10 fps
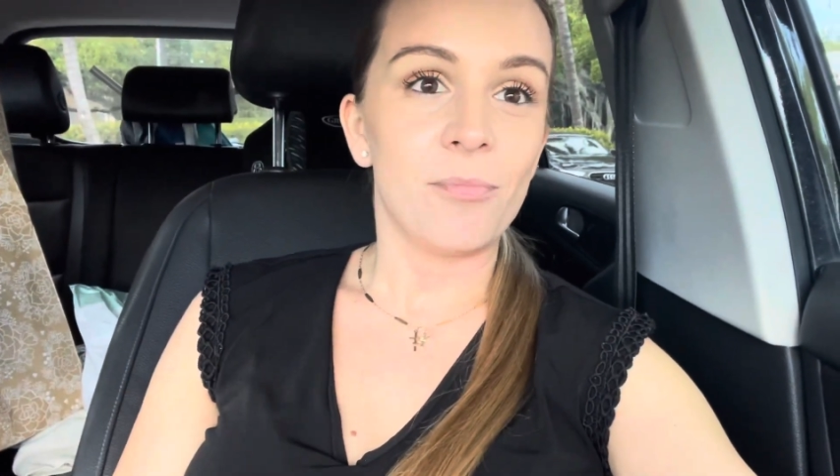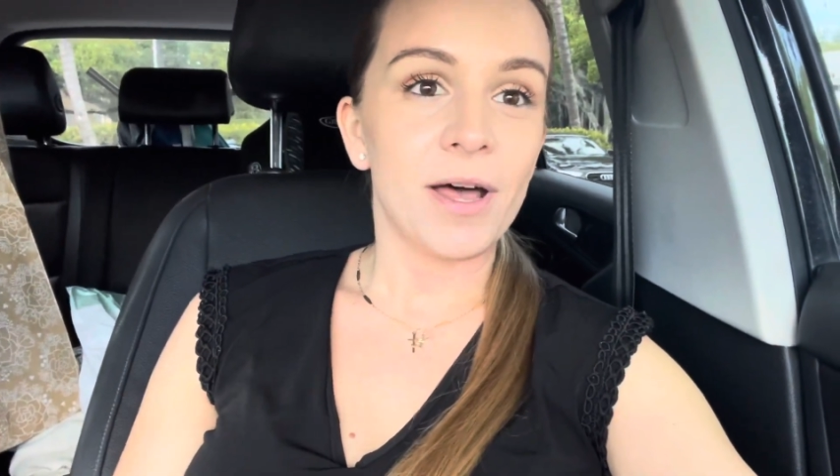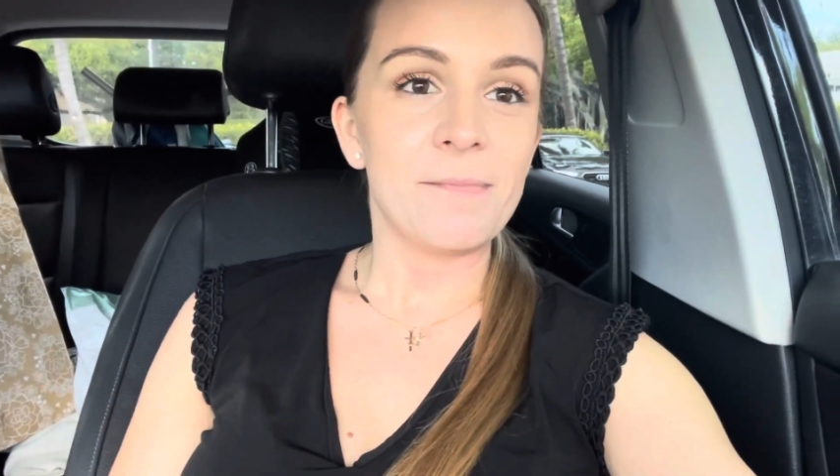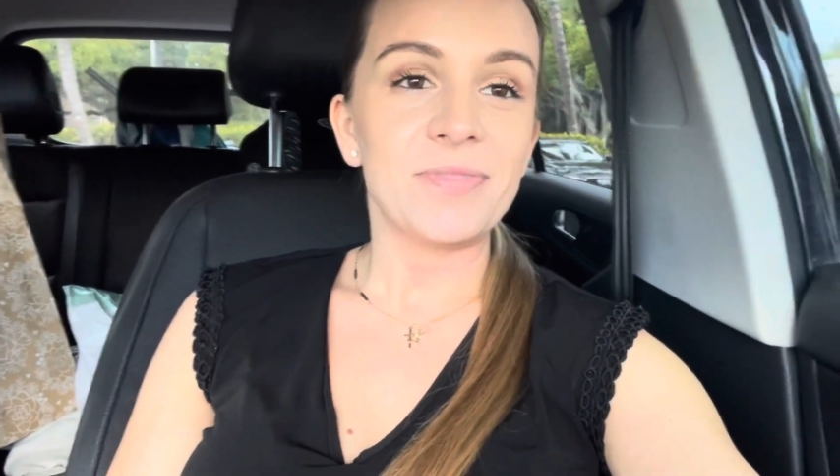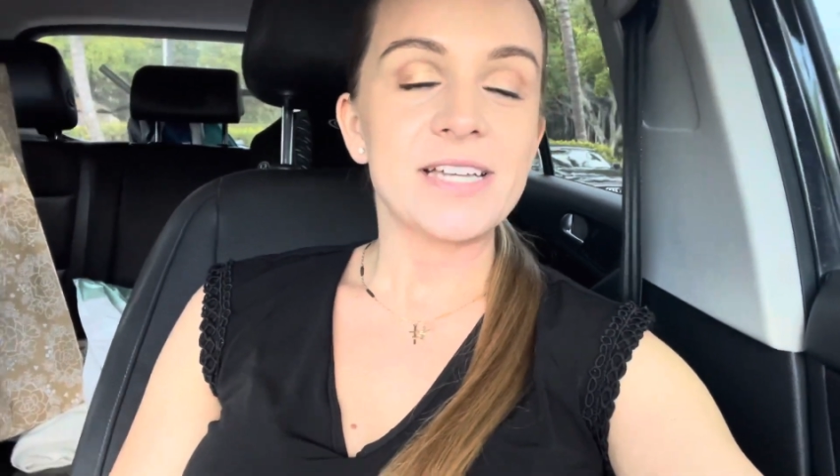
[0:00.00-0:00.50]

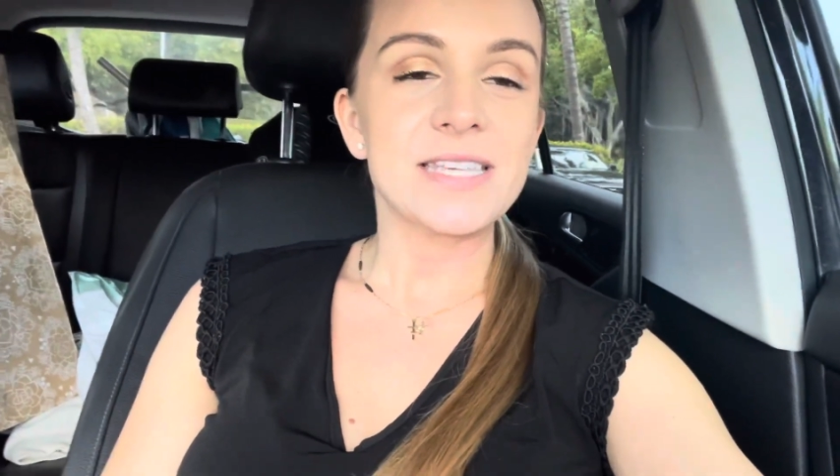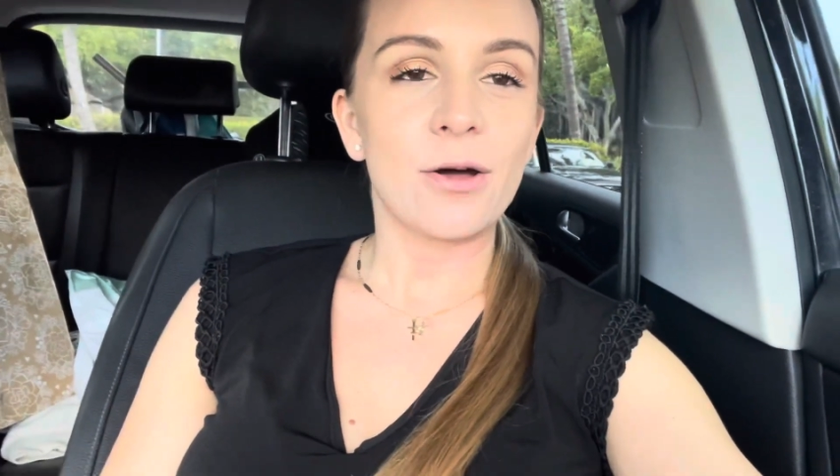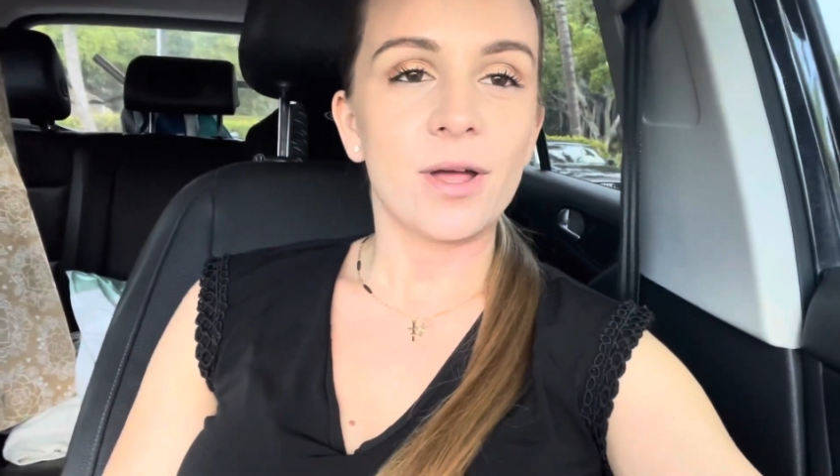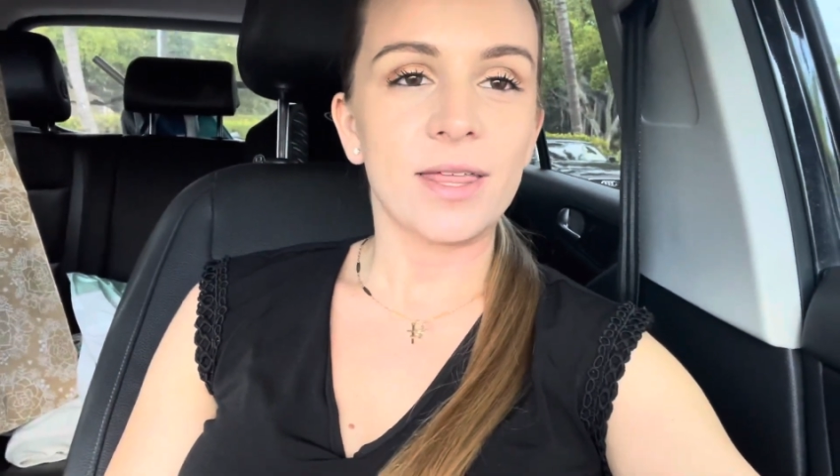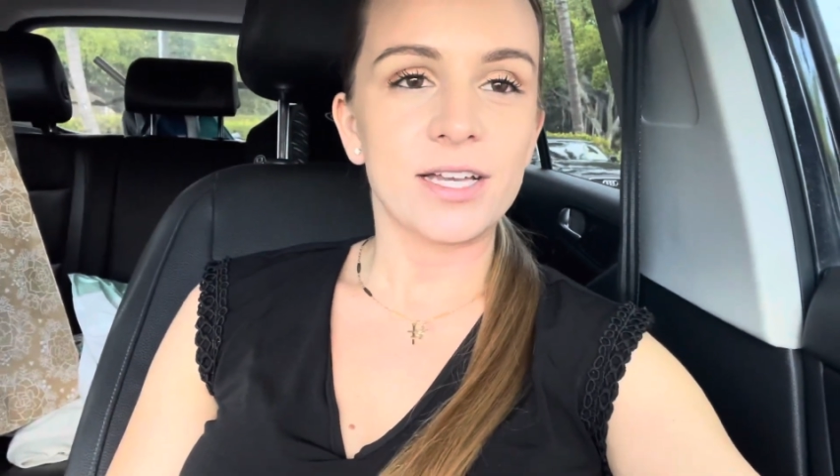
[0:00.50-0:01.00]
but that's how
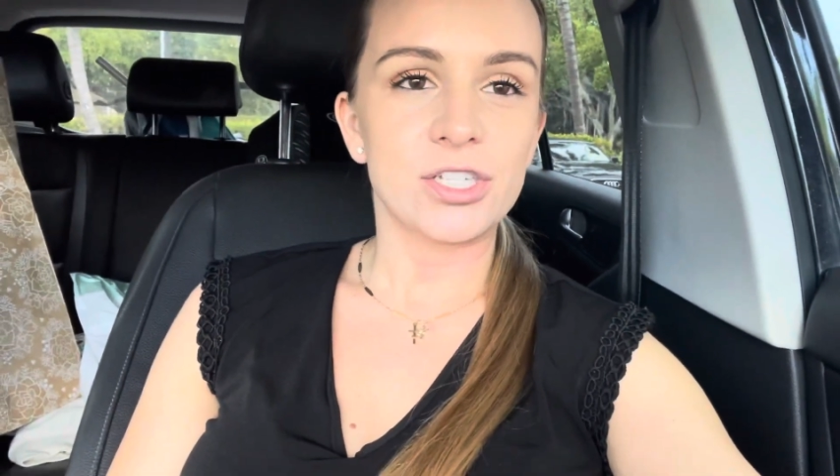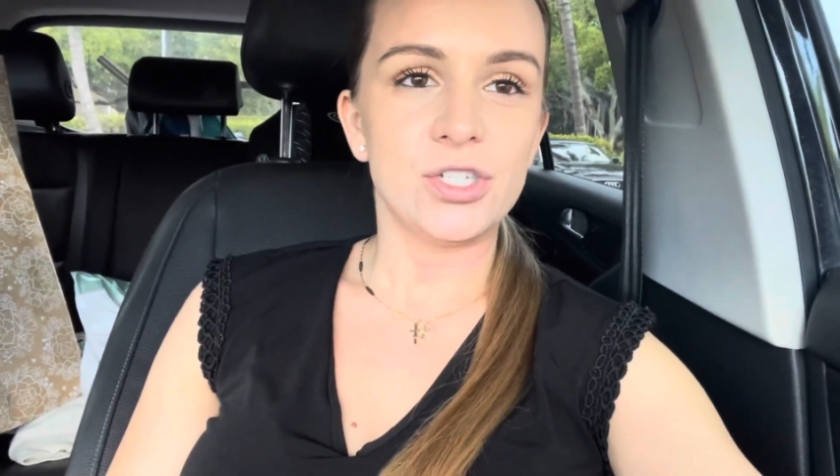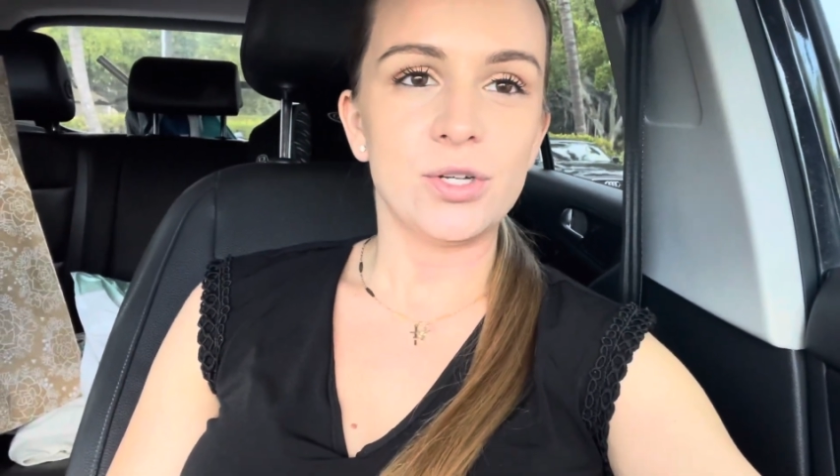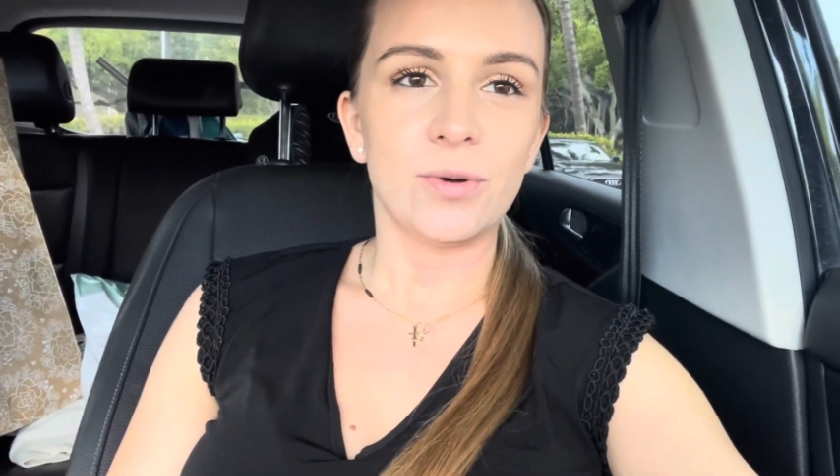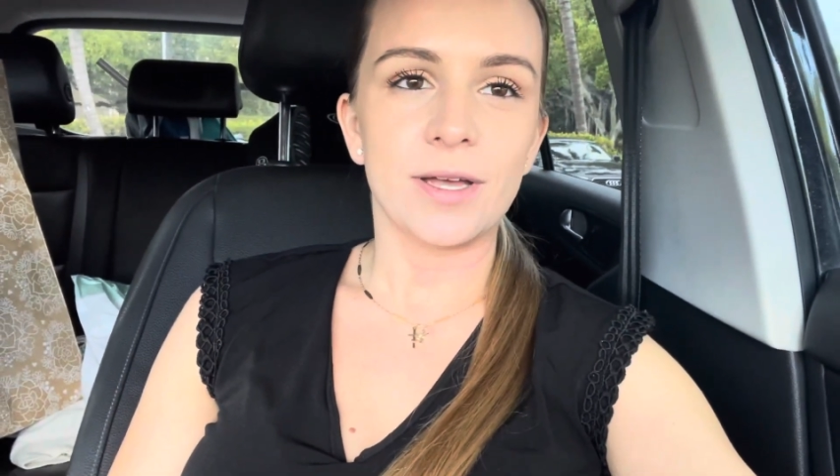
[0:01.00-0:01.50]
I like
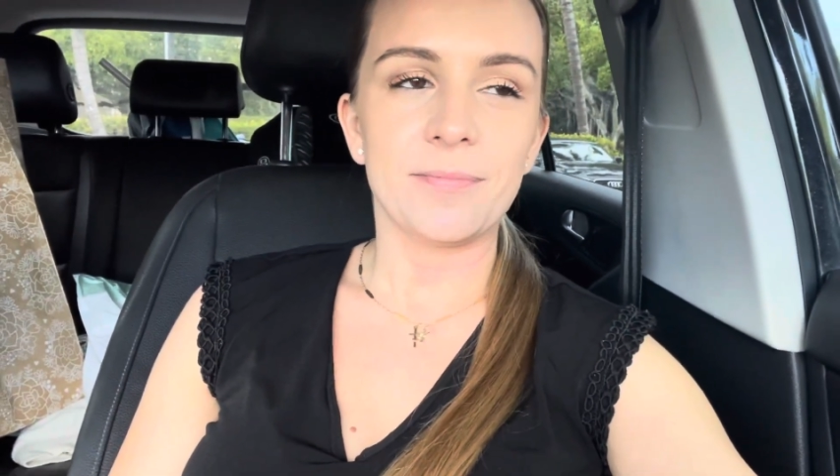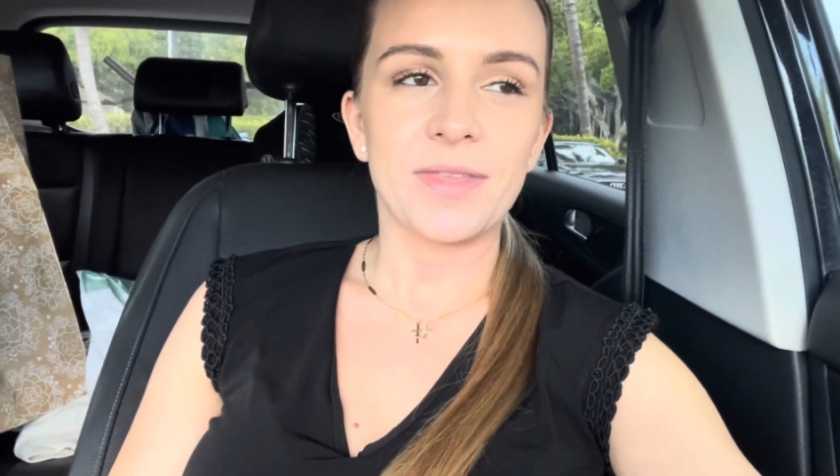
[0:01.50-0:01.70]
do it.